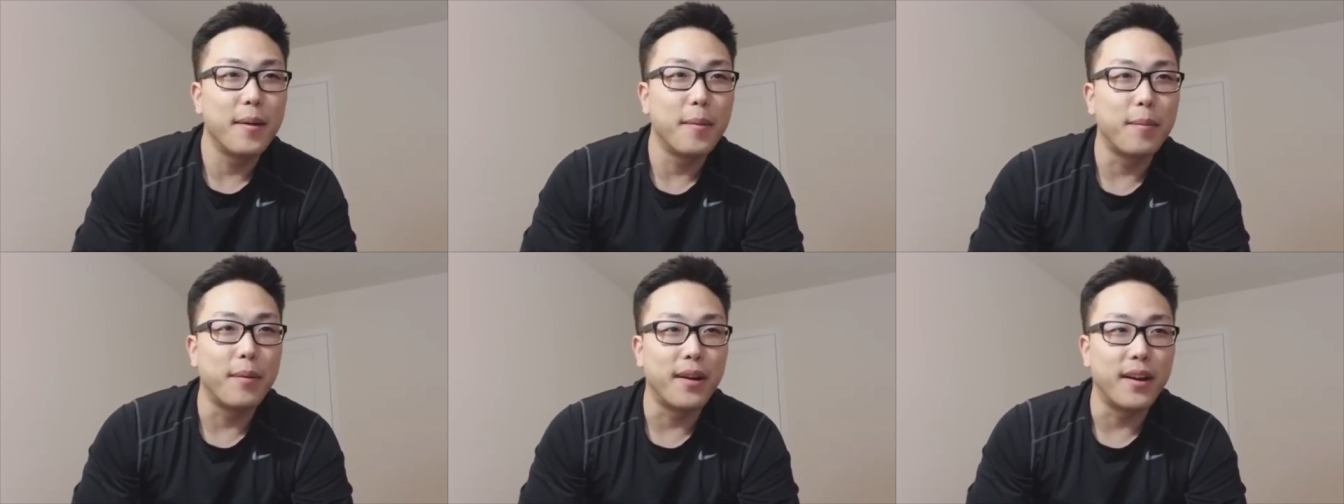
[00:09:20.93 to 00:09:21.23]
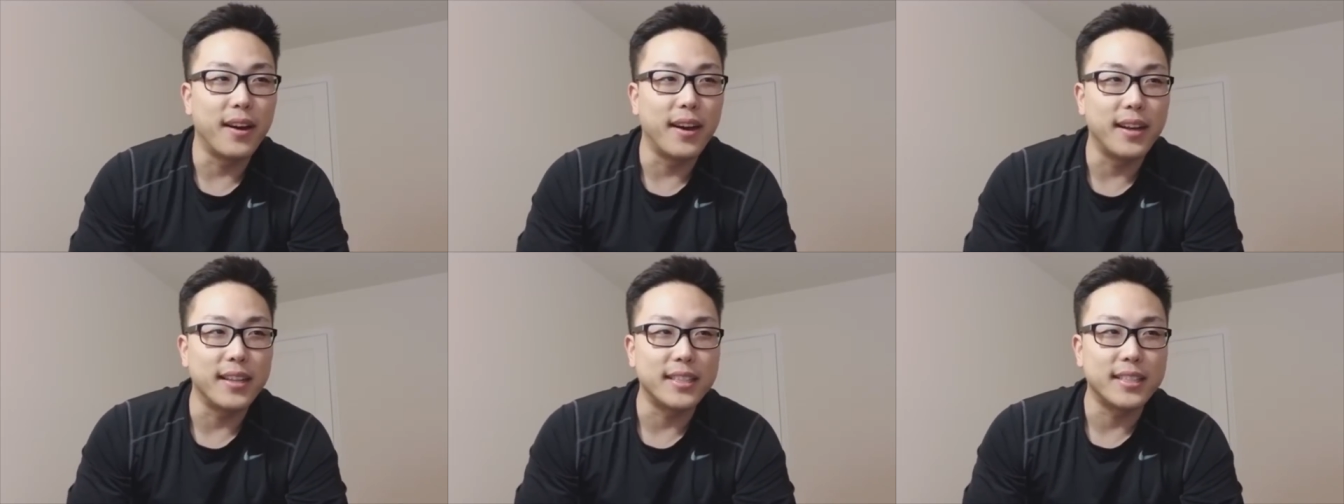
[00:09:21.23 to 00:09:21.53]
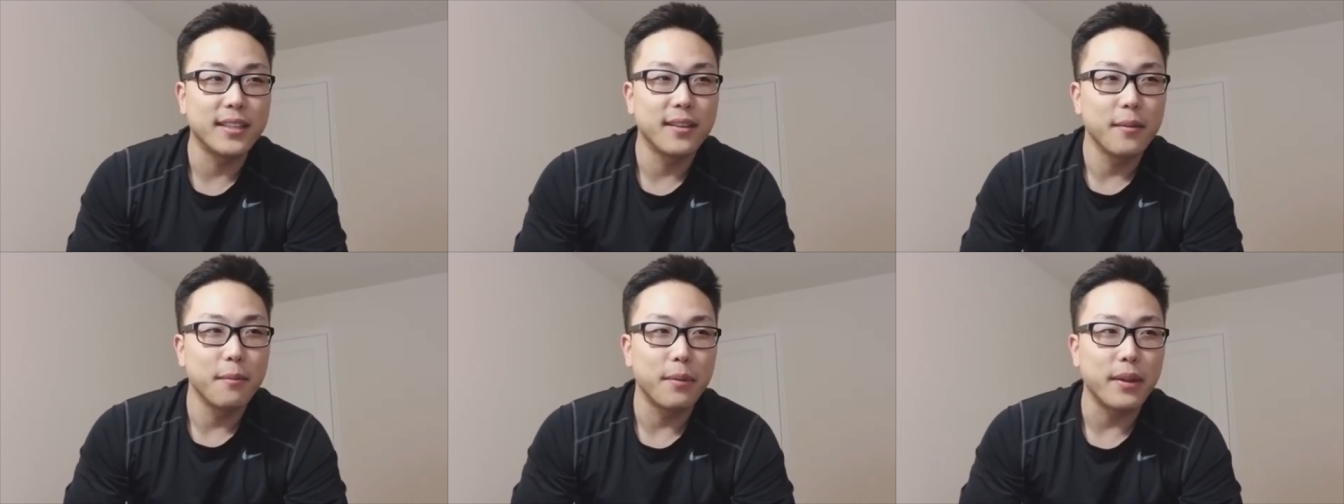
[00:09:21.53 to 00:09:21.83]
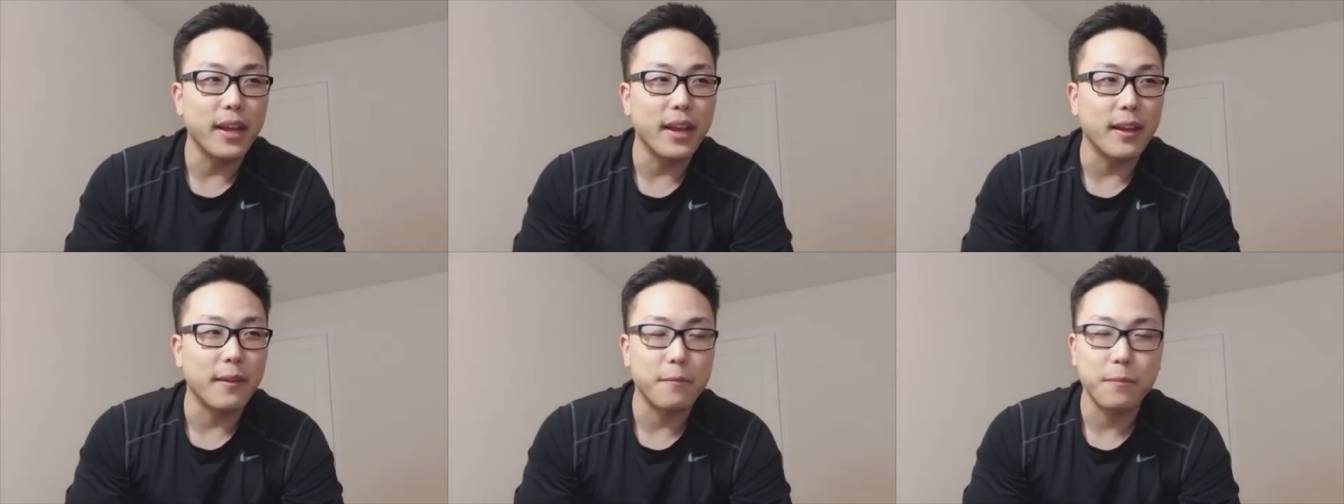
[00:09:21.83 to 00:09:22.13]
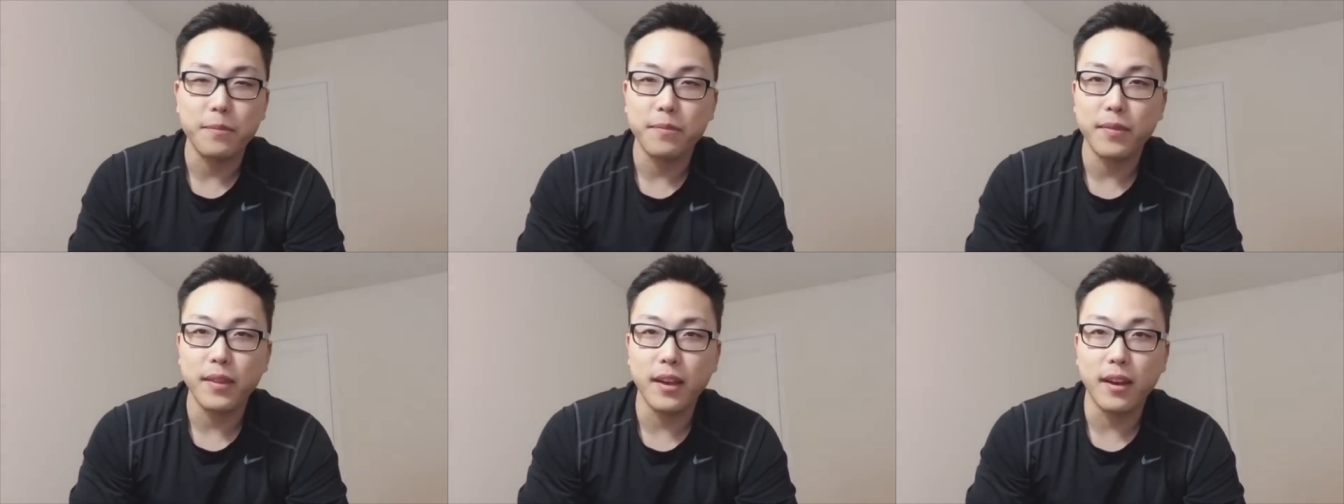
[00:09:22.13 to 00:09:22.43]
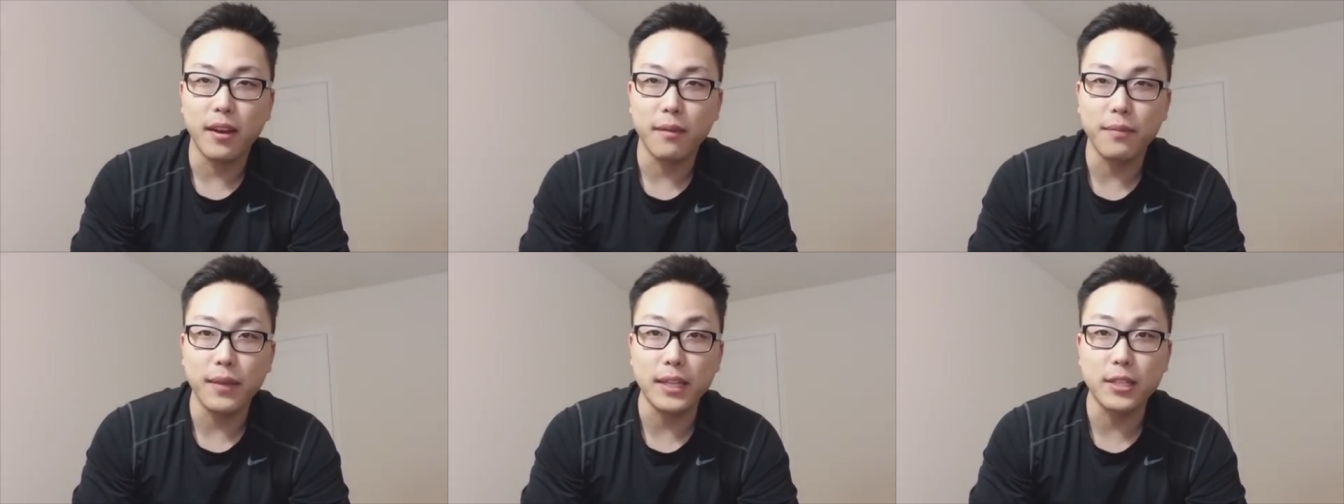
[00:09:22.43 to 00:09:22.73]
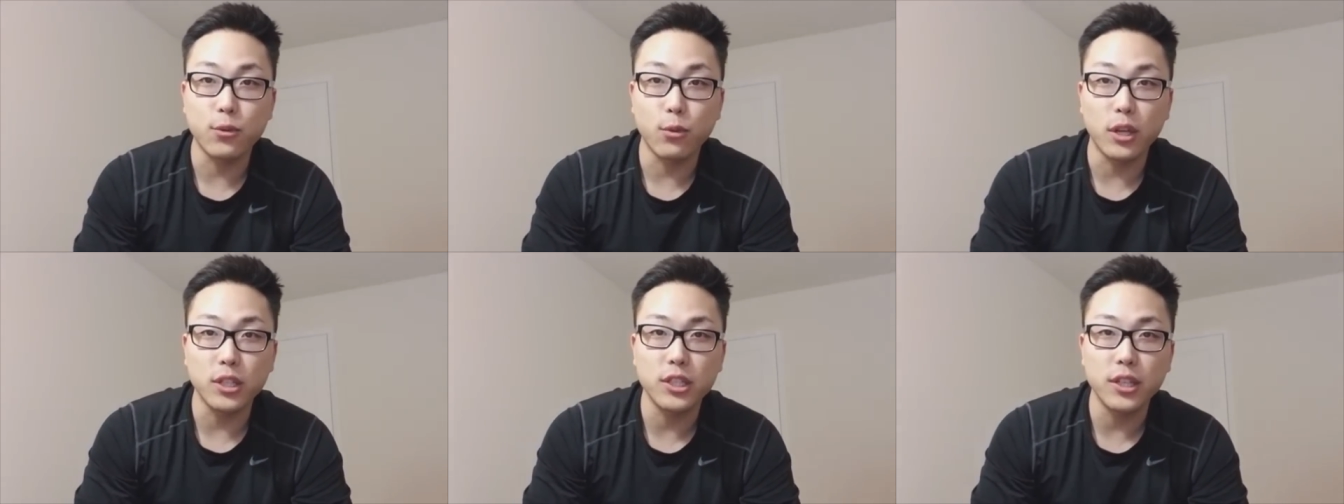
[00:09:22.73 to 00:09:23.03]
But yeah.
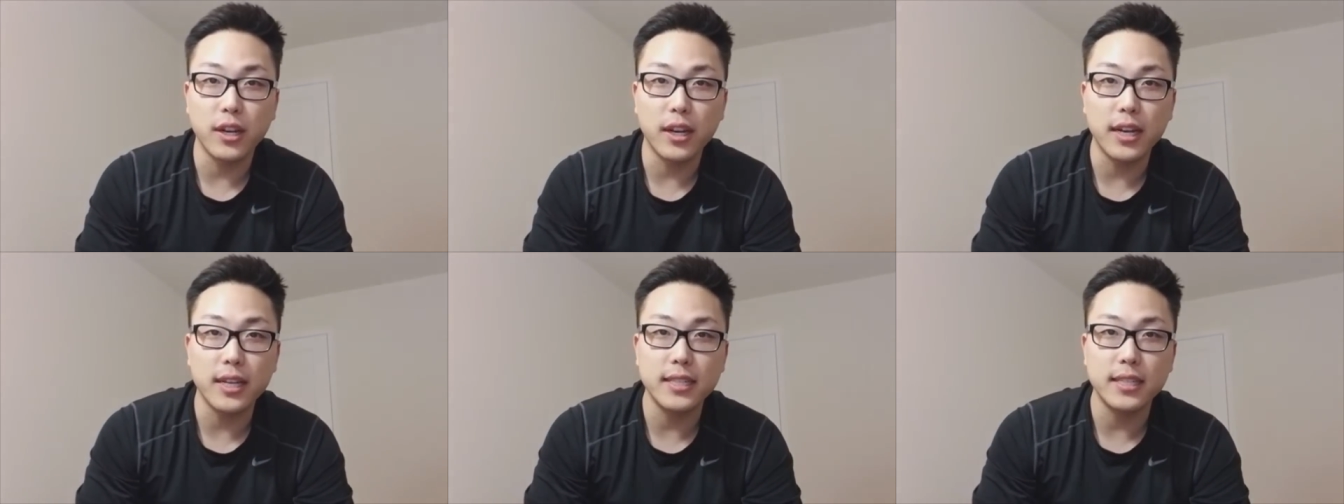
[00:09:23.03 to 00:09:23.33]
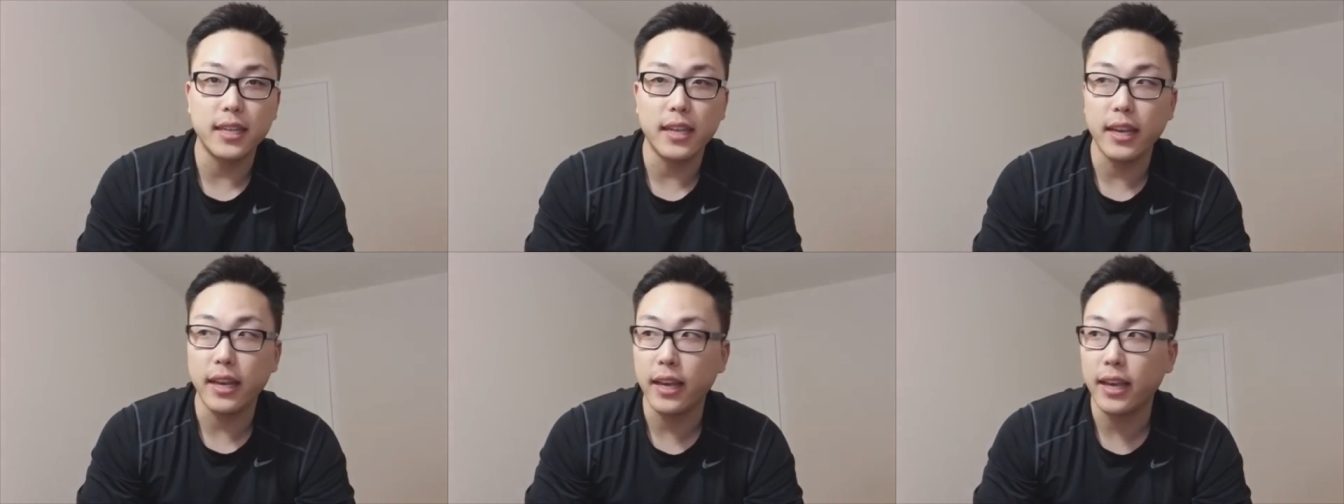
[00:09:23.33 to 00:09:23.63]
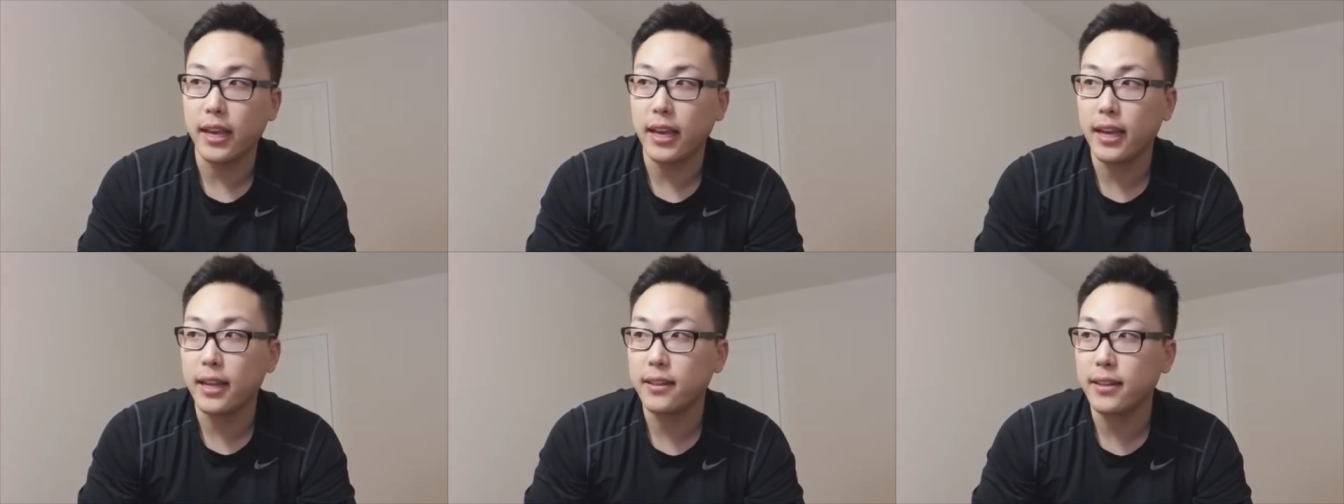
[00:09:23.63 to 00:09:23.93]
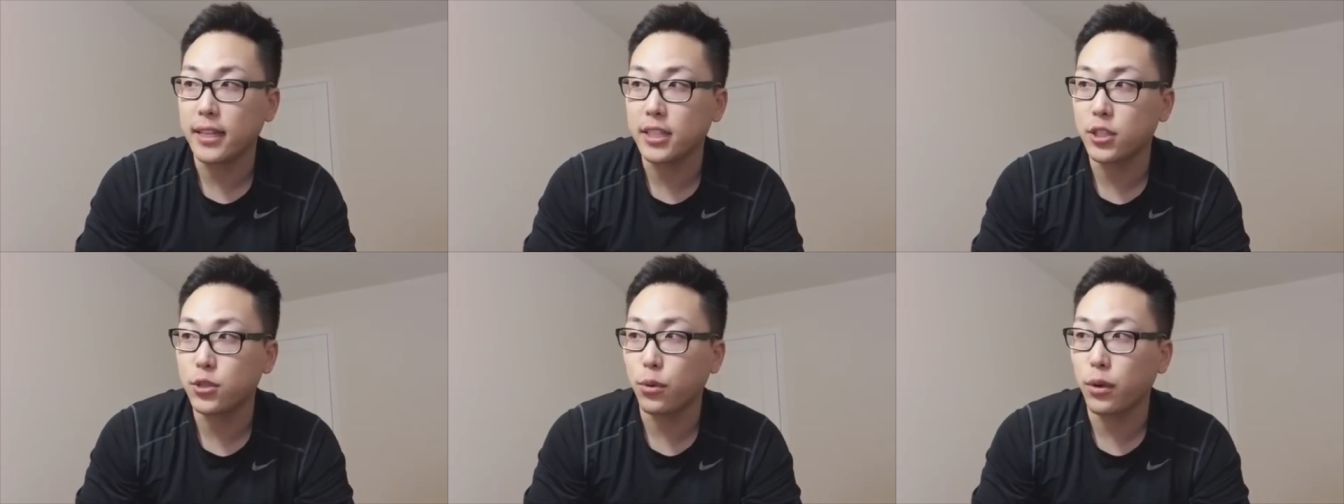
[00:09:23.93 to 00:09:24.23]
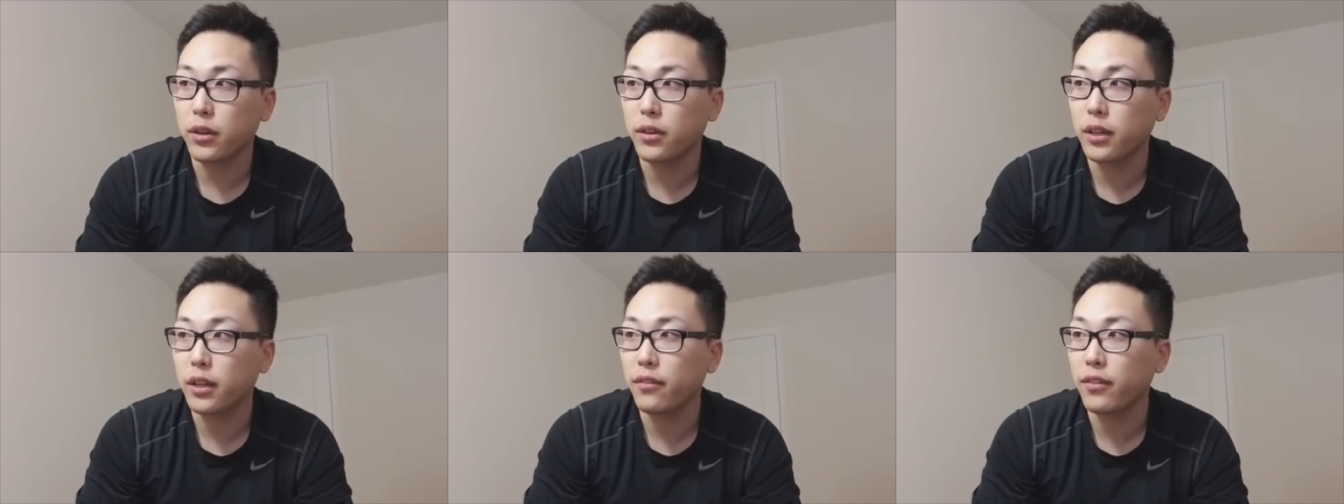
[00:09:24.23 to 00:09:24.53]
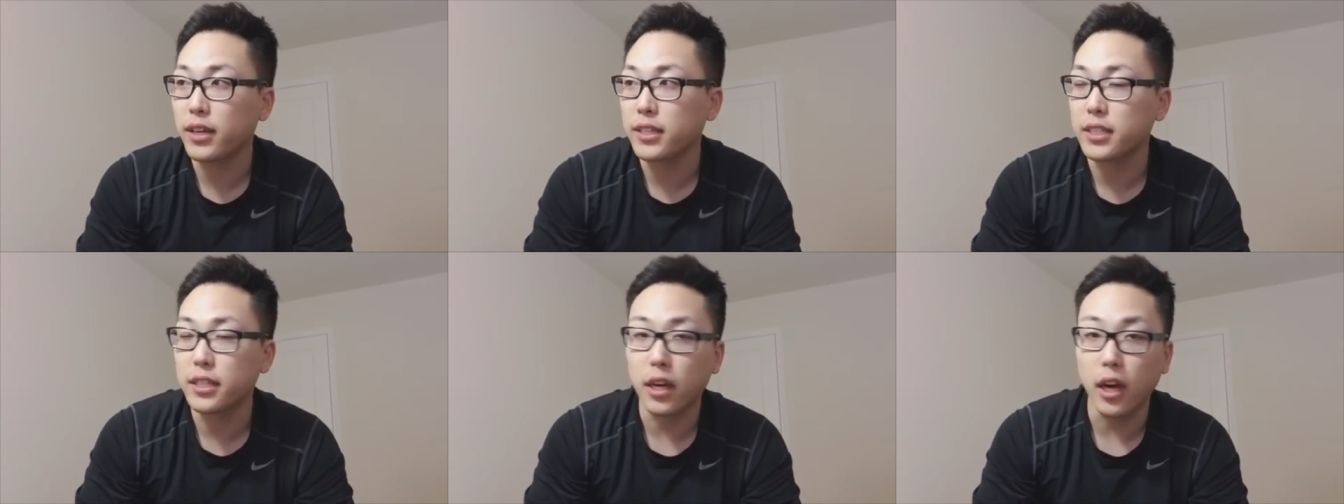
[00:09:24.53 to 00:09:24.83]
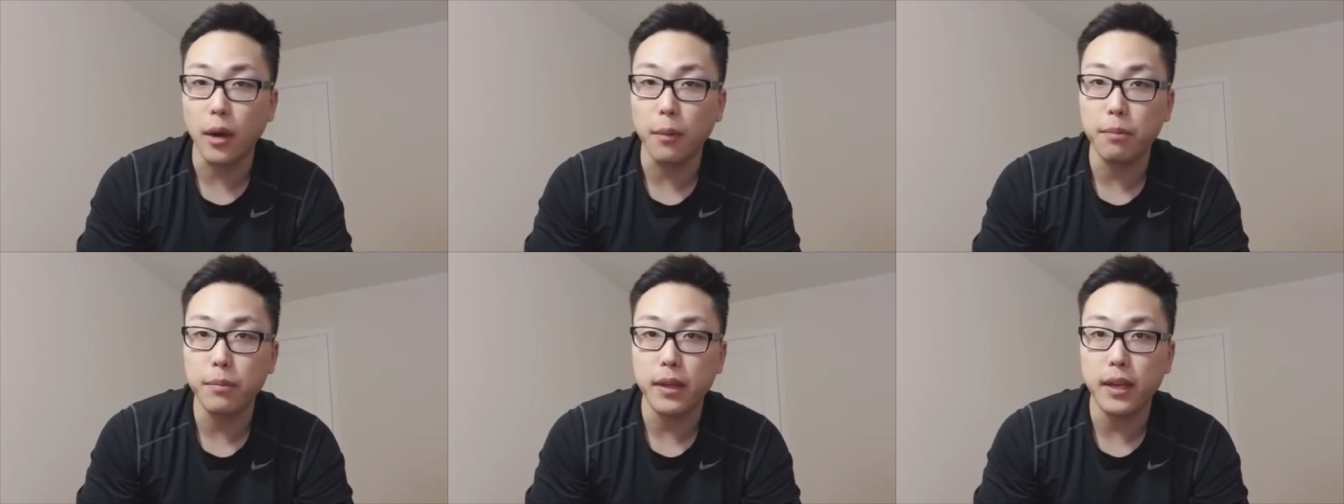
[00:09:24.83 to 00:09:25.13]
Thanks for watching, guys, and I just wanted to give you guys an
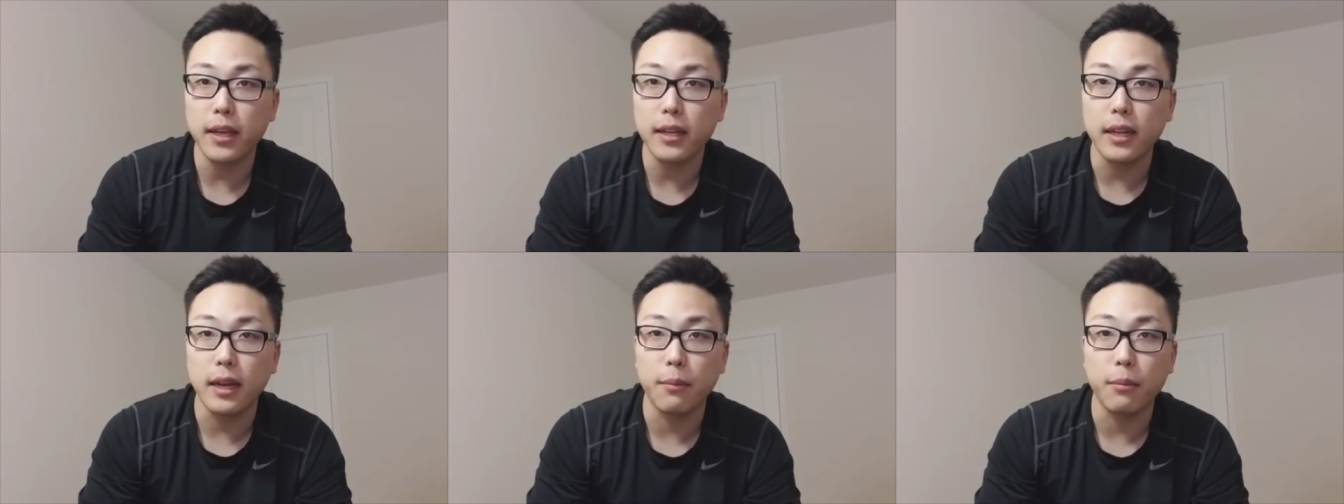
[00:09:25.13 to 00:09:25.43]
update.